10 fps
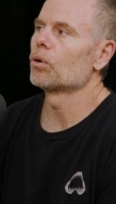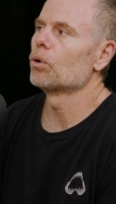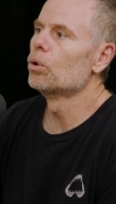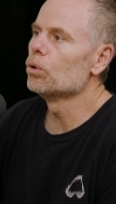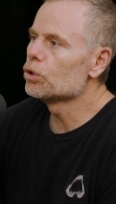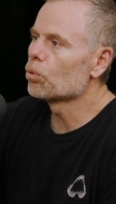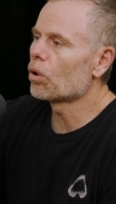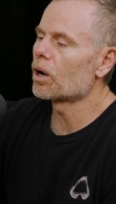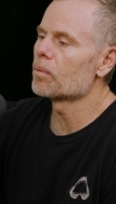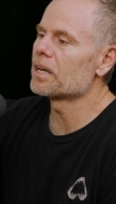who you
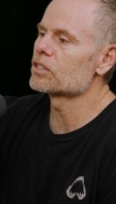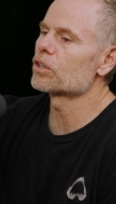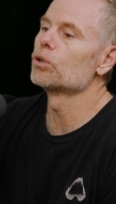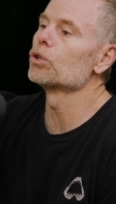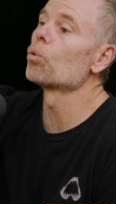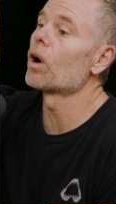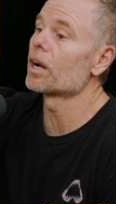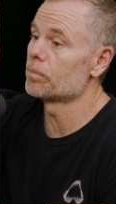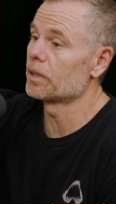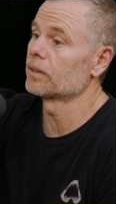are based on who you
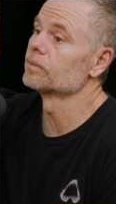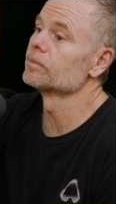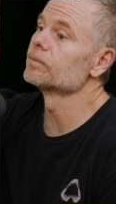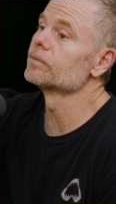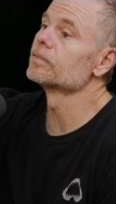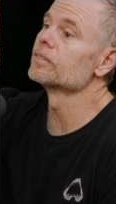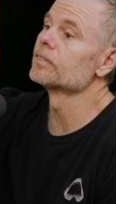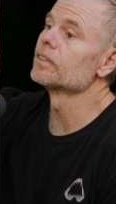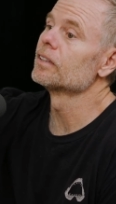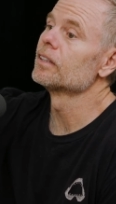want to be,
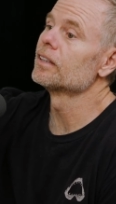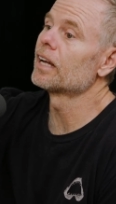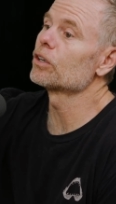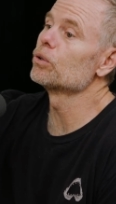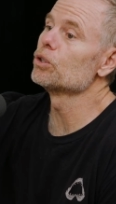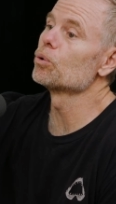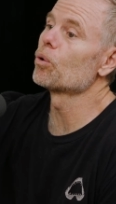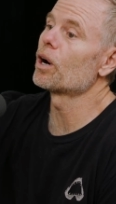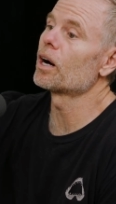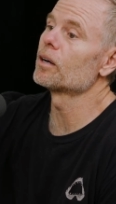not who
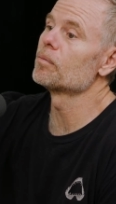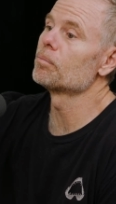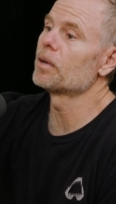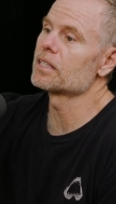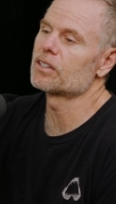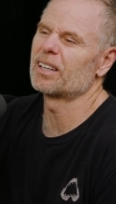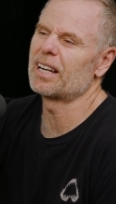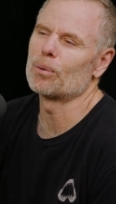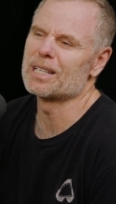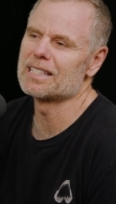you are based on
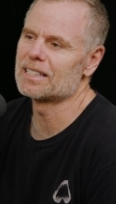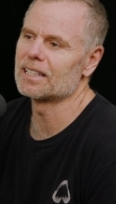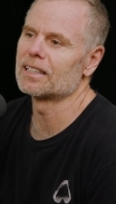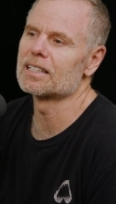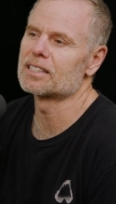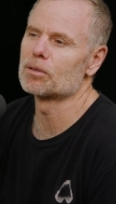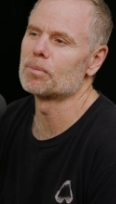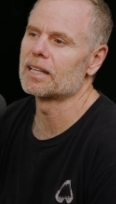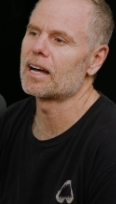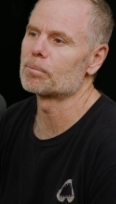how easy it is to
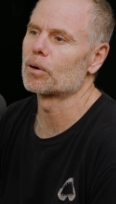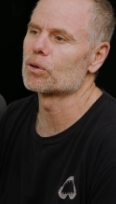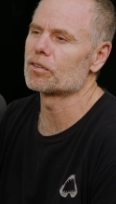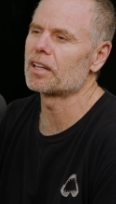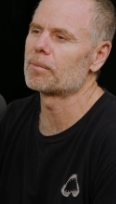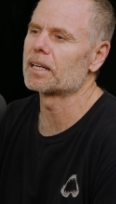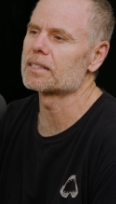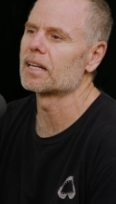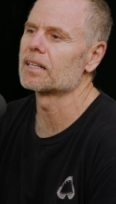be that person, if that makes